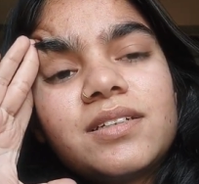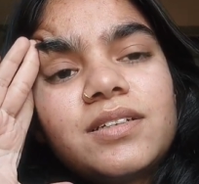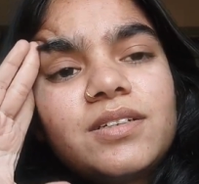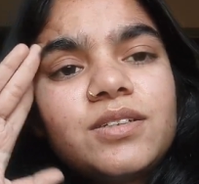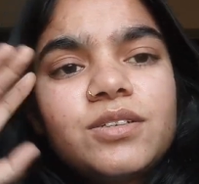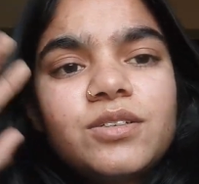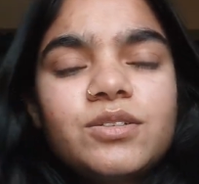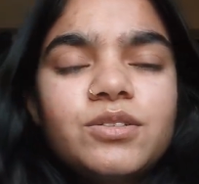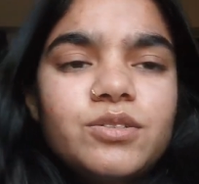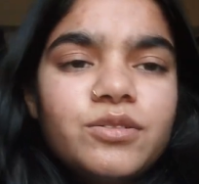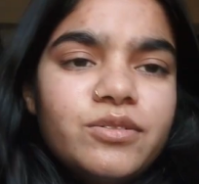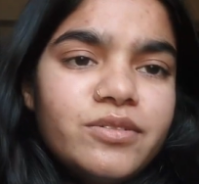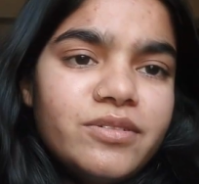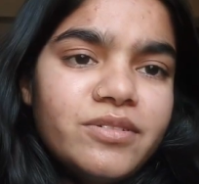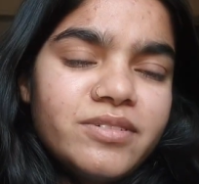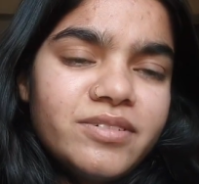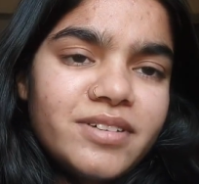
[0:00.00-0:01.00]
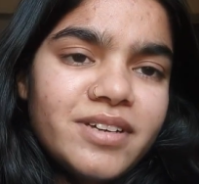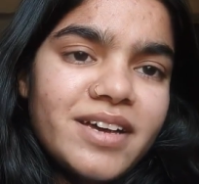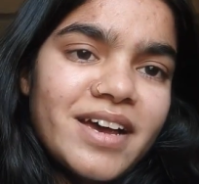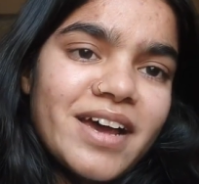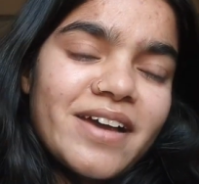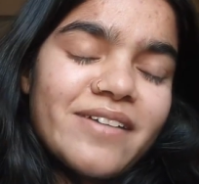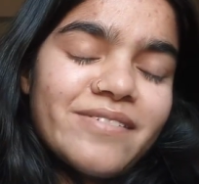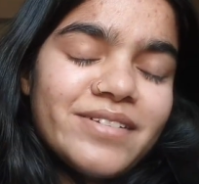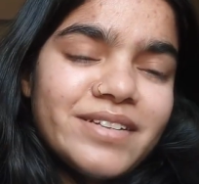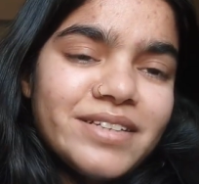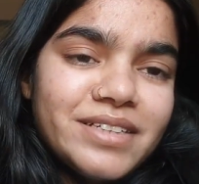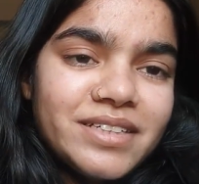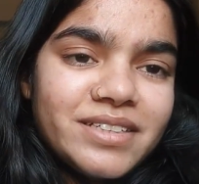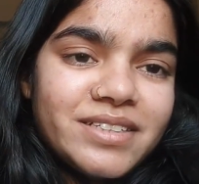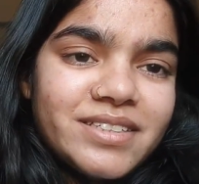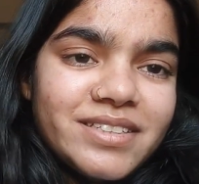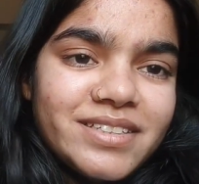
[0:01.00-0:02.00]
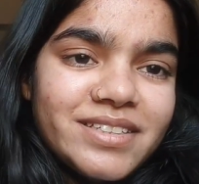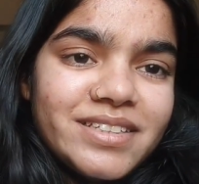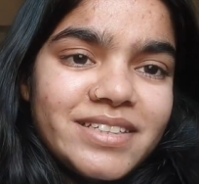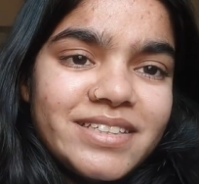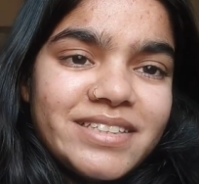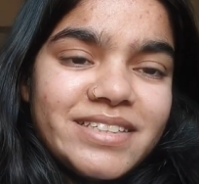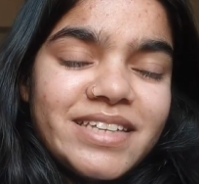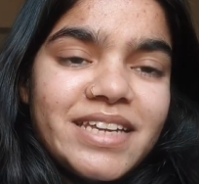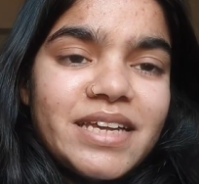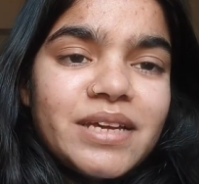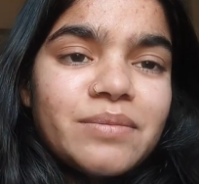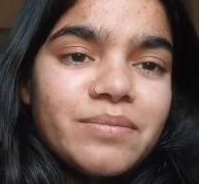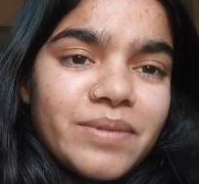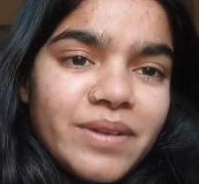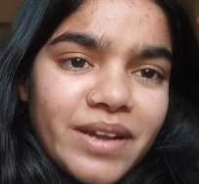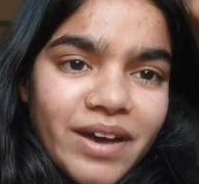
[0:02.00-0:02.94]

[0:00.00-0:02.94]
3 days, so I will just sleep